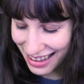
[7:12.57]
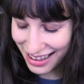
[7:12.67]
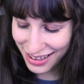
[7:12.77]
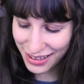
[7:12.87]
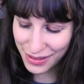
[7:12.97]

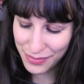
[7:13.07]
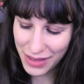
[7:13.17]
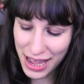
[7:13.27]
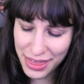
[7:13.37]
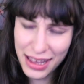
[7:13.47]

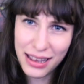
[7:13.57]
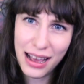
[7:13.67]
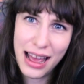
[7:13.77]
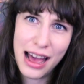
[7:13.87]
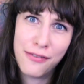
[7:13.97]
um, I think
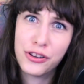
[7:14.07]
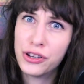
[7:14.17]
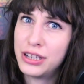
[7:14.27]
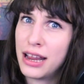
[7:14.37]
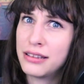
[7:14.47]
I have
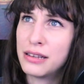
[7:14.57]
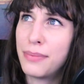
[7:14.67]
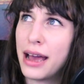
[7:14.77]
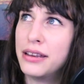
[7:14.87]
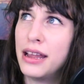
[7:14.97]
good days and
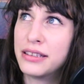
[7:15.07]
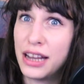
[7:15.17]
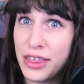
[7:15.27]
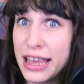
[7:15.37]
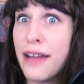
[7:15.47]
bad days, and
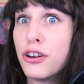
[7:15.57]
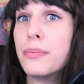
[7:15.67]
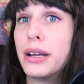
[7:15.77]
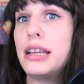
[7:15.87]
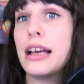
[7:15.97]
I think
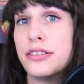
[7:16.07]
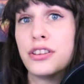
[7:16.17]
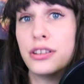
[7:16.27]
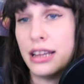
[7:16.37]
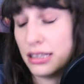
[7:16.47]
everybody has
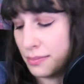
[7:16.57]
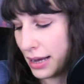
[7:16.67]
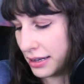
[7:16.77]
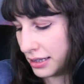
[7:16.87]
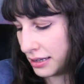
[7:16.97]
good days and
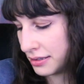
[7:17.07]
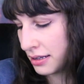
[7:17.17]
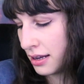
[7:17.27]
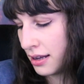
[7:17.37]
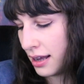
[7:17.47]
bad days.
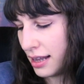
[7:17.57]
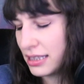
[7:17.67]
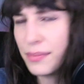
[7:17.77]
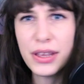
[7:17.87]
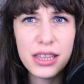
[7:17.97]

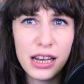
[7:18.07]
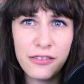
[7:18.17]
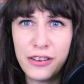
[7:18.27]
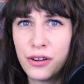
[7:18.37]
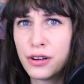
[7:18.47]
And something that
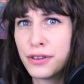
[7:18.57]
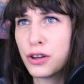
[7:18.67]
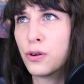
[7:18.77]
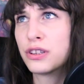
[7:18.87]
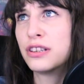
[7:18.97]
I've found over
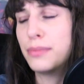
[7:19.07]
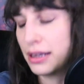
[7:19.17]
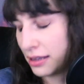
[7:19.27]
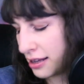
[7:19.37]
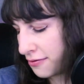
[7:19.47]
the course of
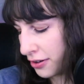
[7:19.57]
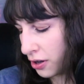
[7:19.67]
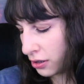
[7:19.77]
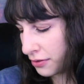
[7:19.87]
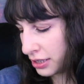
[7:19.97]
my life and
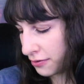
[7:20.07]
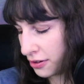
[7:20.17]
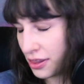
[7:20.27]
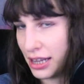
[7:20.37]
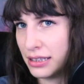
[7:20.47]
all of the
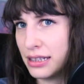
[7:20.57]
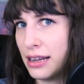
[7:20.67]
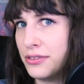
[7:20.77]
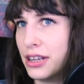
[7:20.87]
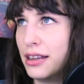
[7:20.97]
different things that
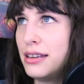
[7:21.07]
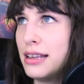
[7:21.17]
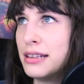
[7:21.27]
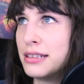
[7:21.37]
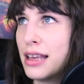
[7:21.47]
I've done
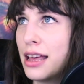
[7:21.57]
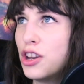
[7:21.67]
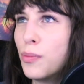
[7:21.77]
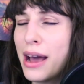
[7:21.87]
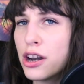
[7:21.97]
is that
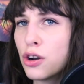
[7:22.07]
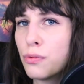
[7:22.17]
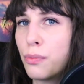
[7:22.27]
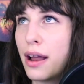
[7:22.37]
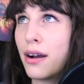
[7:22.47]
no
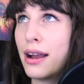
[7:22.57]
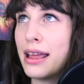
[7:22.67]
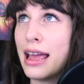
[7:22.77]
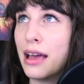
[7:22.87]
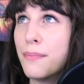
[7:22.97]
matter where I
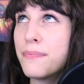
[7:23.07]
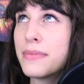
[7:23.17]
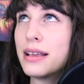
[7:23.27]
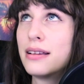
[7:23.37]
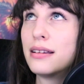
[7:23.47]
am,
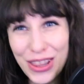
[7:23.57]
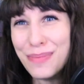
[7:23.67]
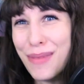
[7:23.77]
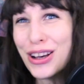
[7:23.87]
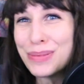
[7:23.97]
for
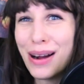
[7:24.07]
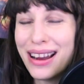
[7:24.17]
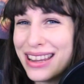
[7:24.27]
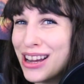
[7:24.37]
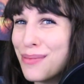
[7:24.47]
the most
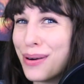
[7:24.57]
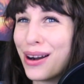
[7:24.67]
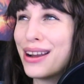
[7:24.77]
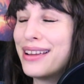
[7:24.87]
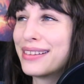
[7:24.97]
part, you know,
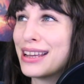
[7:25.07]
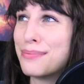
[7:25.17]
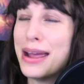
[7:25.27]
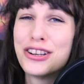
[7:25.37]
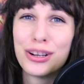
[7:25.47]
barring like
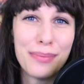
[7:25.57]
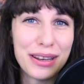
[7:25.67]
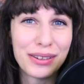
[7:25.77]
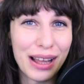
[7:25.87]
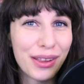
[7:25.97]
major
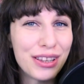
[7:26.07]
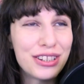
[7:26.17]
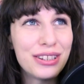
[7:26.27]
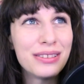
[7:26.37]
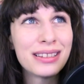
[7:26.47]
mental health
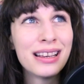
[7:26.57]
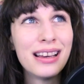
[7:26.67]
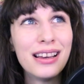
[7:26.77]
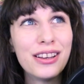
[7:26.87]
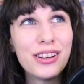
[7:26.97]
issues,
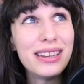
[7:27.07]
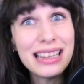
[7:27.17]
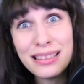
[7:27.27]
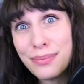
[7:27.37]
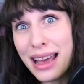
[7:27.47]
good
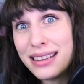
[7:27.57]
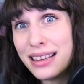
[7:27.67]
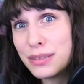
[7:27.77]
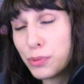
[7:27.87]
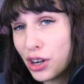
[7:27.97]
days and bad
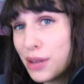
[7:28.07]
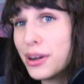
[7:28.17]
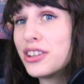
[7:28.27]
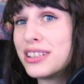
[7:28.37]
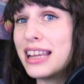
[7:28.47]
days pretty
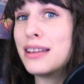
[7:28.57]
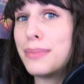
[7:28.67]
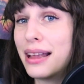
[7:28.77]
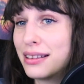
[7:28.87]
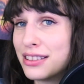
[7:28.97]
much stay
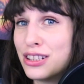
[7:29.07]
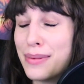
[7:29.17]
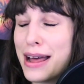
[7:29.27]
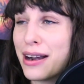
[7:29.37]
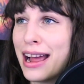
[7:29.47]
in balance no
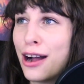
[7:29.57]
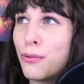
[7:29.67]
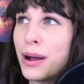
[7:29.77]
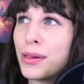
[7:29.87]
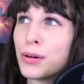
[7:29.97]
matter how
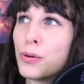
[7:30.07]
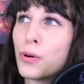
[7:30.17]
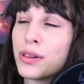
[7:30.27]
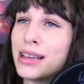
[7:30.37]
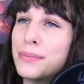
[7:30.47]
well or
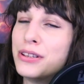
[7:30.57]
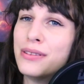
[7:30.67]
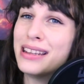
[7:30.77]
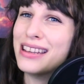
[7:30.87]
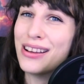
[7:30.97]
poorly I'm
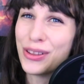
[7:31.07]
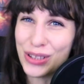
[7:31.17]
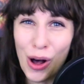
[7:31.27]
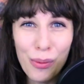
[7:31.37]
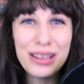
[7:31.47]
doing. You know,
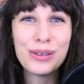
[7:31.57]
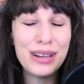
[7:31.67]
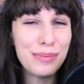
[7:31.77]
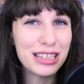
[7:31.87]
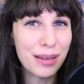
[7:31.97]
there's always
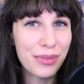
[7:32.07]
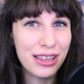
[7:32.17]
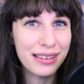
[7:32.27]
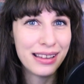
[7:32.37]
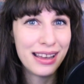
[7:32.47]
going to be
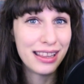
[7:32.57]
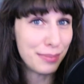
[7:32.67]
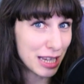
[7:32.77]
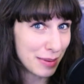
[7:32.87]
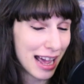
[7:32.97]
something
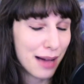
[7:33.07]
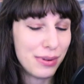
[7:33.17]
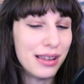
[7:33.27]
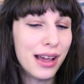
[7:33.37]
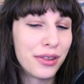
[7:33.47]
that makes me
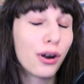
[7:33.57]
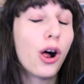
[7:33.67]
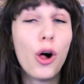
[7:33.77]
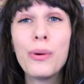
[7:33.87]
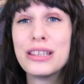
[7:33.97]
happy, and there are
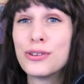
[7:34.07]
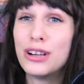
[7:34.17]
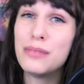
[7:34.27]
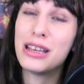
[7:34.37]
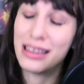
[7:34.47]
always
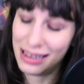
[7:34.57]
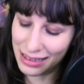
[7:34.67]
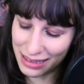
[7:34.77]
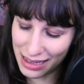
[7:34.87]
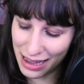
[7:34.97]
going to be
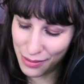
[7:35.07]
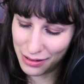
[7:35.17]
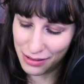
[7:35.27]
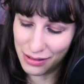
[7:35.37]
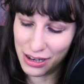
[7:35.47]
things
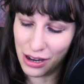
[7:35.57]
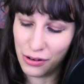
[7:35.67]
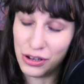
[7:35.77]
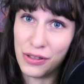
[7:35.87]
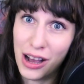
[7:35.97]
that, you
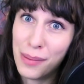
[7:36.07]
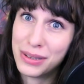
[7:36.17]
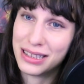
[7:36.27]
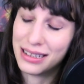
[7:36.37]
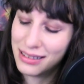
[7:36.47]
know, do the
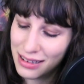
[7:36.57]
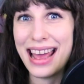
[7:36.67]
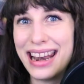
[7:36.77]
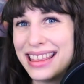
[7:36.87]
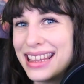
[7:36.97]
opposite.
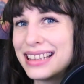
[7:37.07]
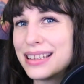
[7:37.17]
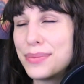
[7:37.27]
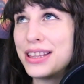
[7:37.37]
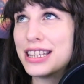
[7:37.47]
And I think
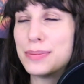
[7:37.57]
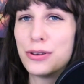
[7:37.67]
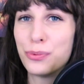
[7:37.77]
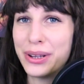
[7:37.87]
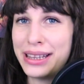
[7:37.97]
something that's
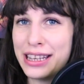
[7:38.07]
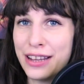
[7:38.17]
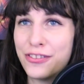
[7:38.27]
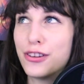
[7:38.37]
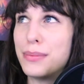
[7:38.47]
been really
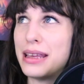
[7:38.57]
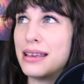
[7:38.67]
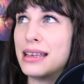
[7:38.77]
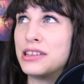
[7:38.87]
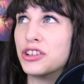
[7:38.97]
good for
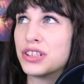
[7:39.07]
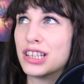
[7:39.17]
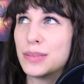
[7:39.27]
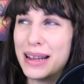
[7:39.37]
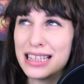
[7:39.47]
me is just
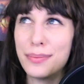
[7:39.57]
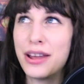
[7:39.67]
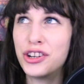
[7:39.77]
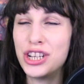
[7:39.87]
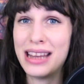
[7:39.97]
to spend some
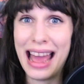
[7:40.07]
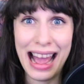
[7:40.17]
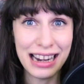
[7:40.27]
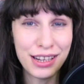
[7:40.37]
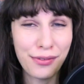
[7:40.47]
energy to
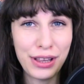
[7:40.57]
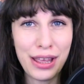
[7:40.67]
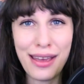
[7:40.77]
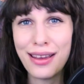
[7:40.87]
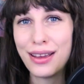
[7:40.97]

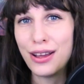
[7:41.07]
actively